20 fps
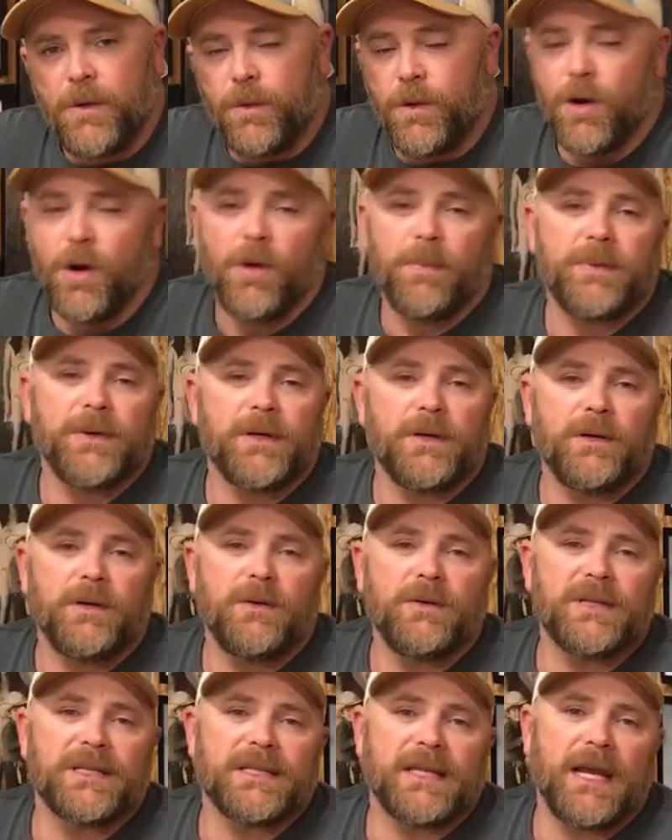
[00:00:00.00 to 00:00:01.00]
We're hoping to
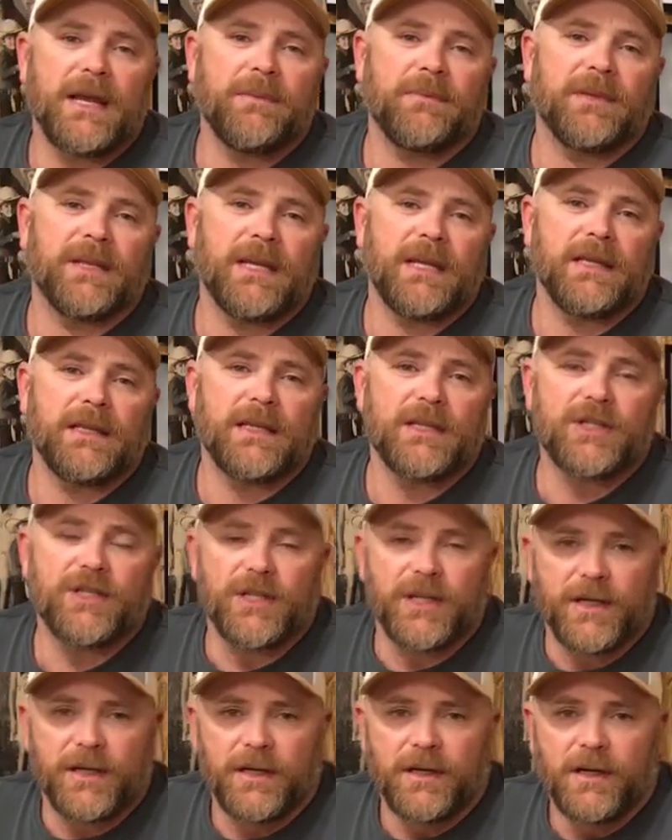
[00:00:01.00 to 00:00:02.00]
do the same thing
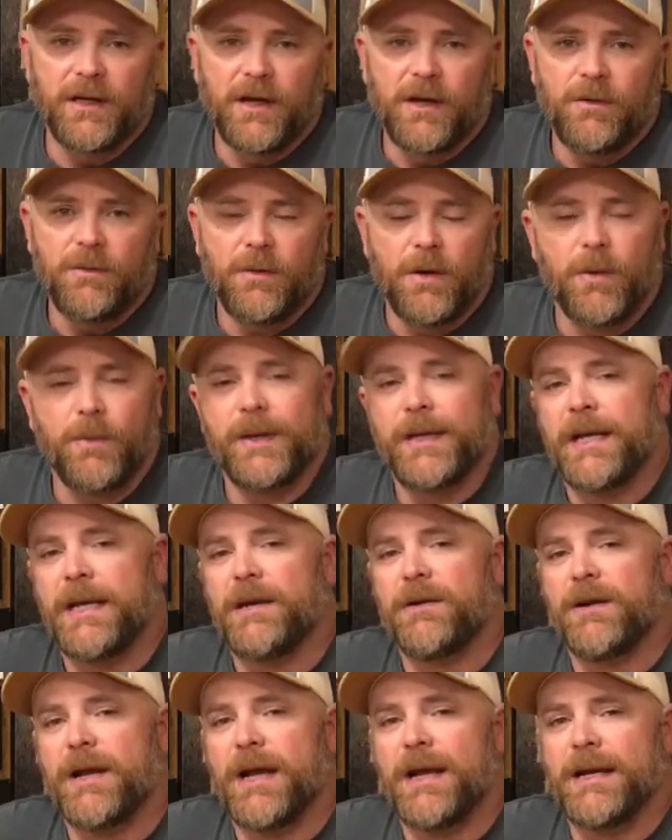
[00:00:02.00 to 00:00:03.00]
this year. What we
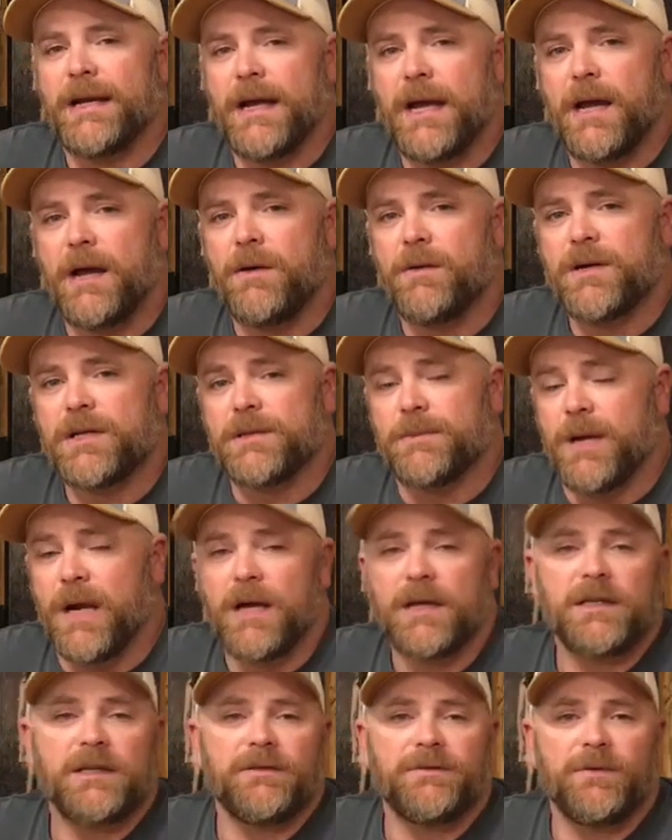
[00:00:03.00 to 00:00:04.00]
need right now are some
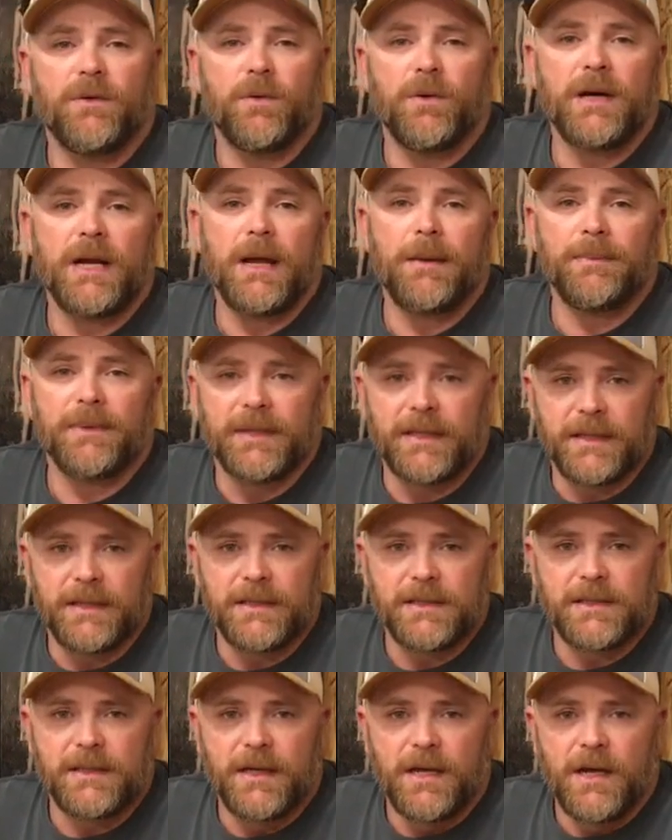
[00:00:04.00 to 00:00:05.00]
Hunt It Forward
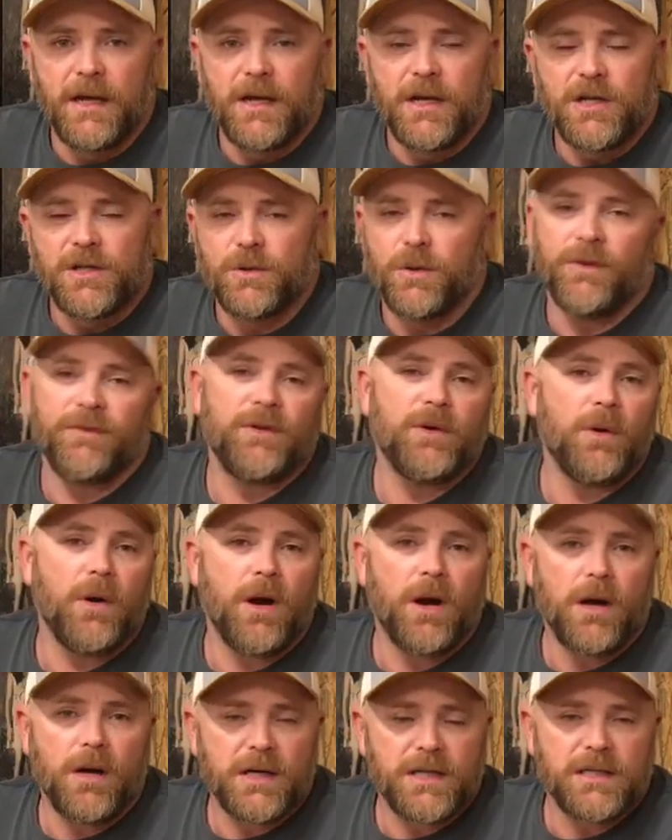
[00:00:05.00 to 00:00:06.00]
applicants. So if you
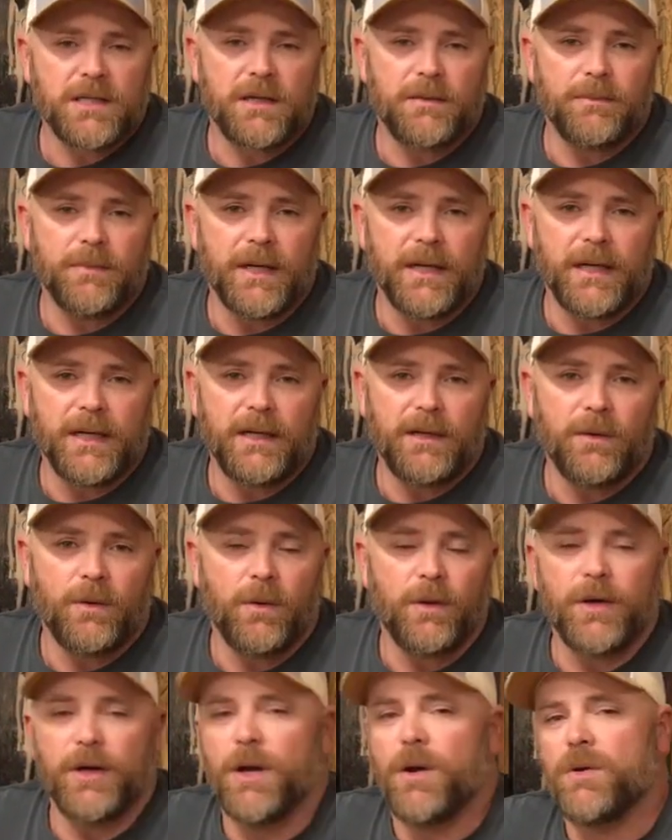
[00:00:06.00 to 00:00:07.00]
are somebody
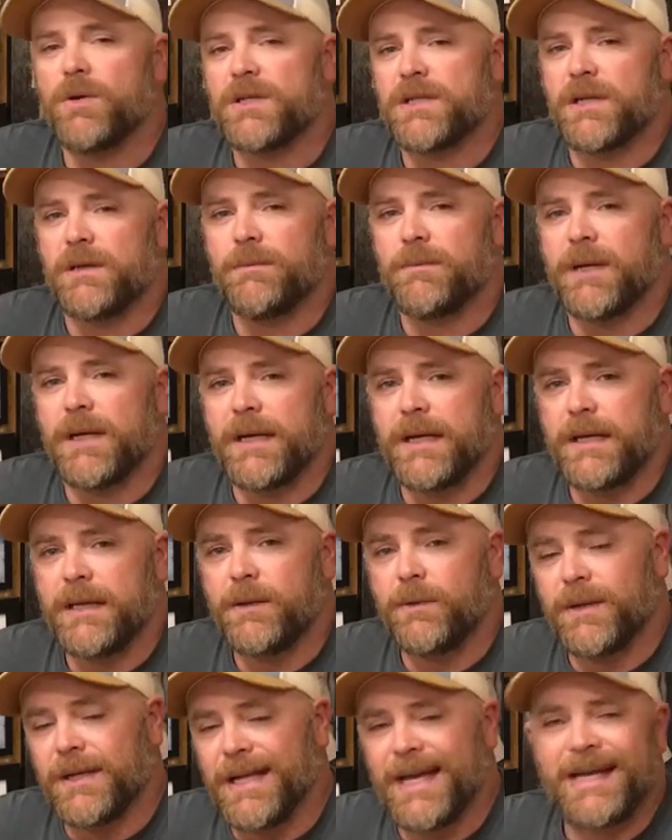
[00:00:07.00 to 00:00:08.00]
or know somebody
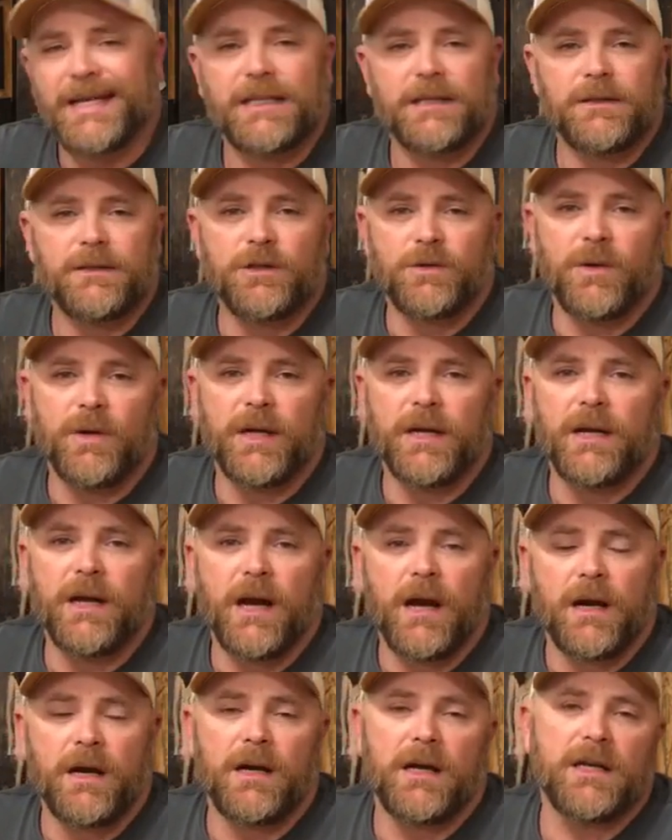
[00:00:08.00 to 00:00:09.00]
that would like to join
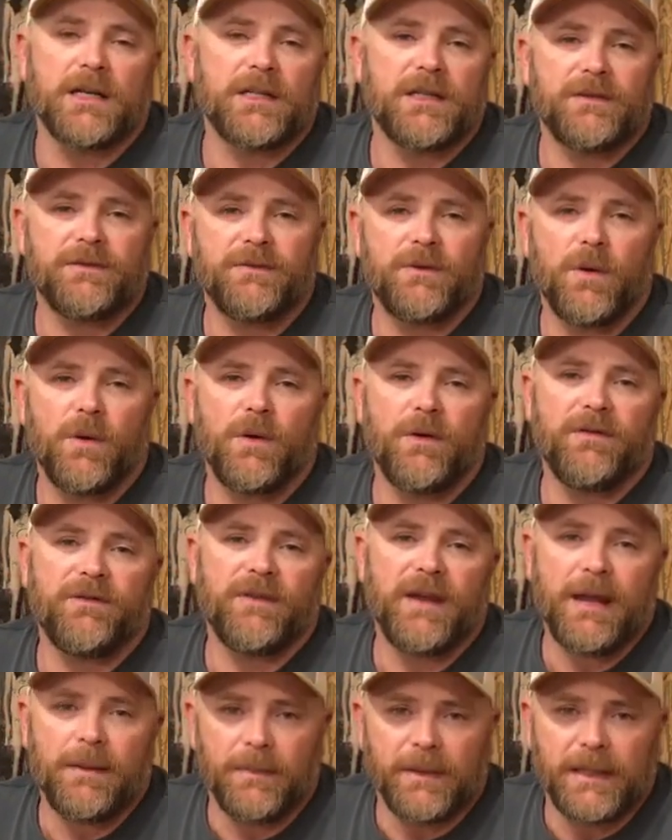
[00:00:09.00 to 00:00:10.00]
our Hunt It Forward
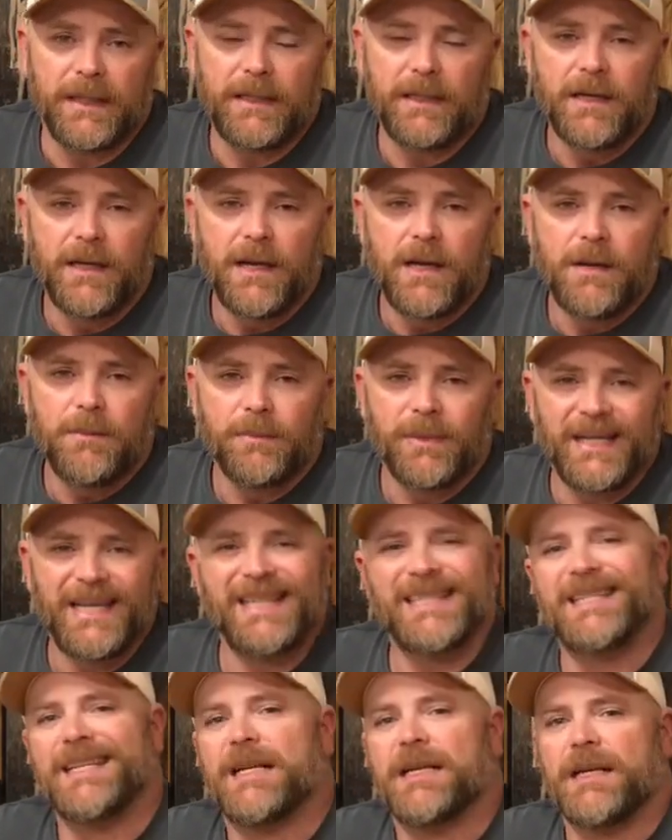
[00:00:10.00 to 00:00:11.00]
family,
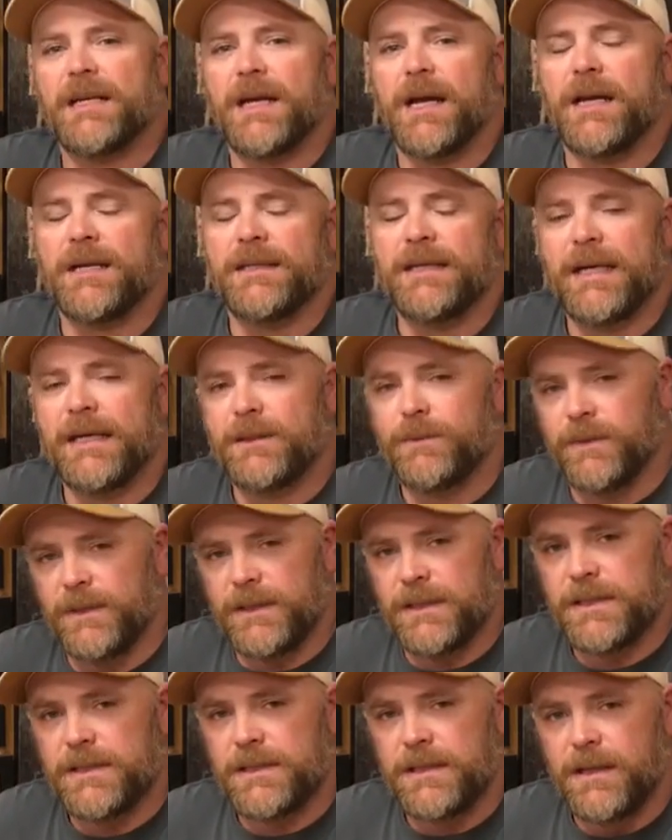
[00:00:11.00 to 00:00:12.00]
please get in contact
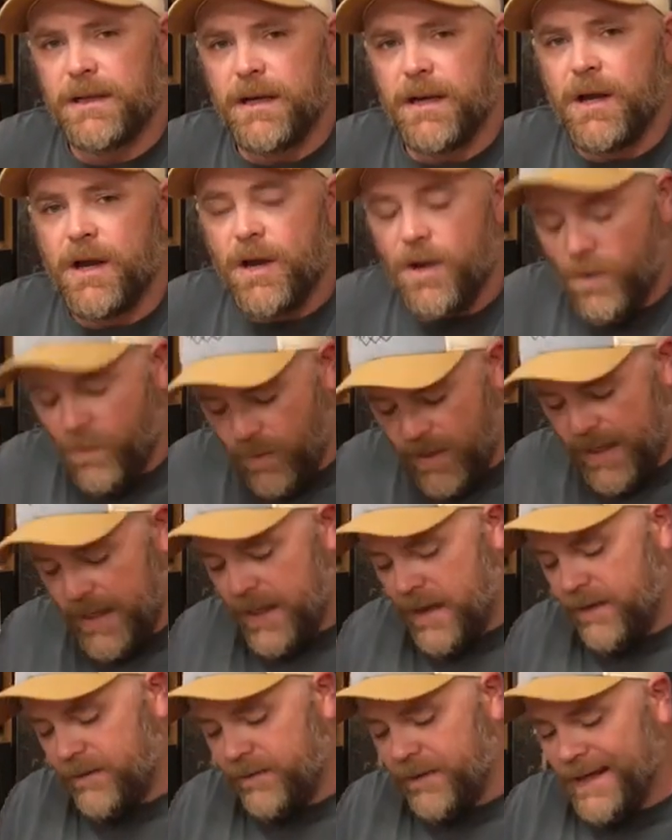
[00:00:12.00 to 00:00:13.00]
with us. We
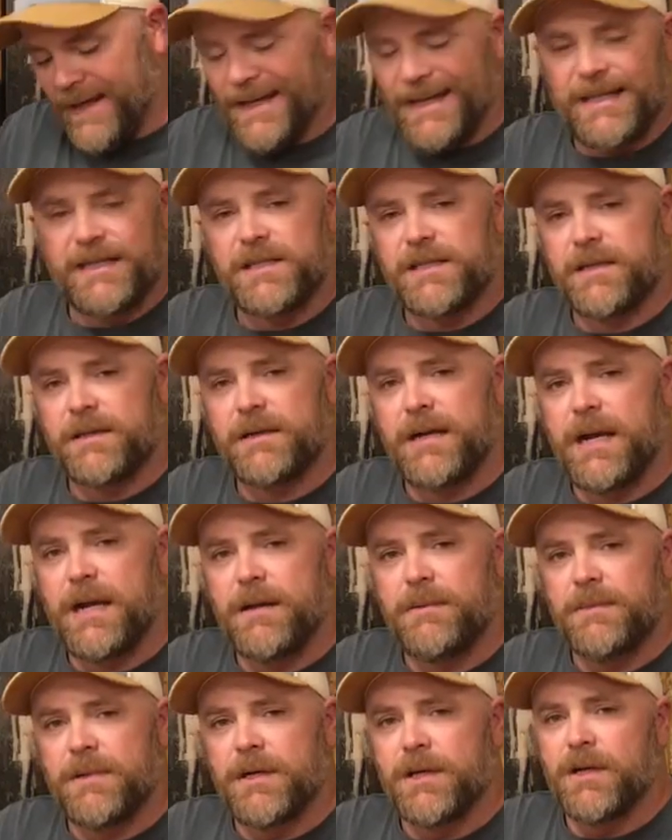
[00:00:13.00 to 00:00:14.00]
have
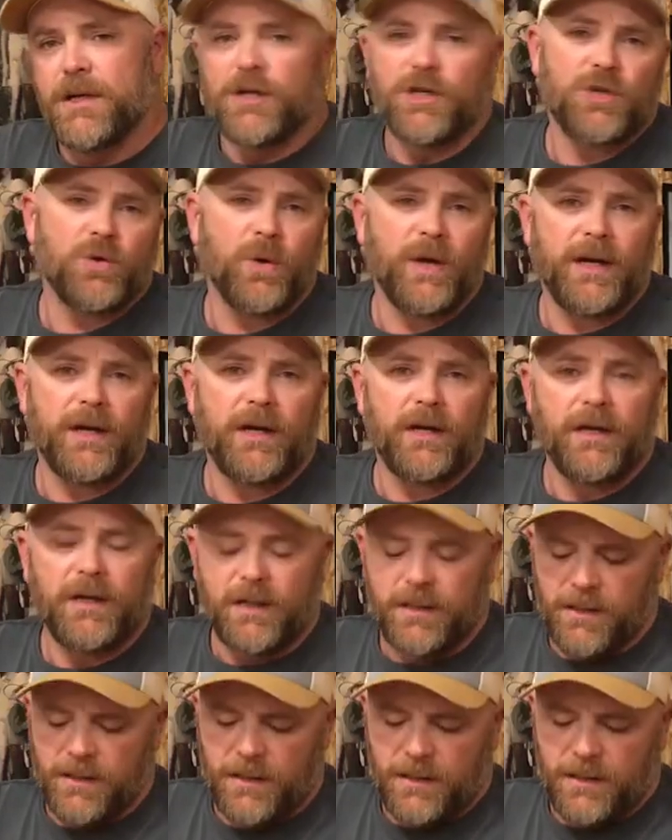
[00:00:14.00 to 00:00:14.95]
Instagram, Twitter,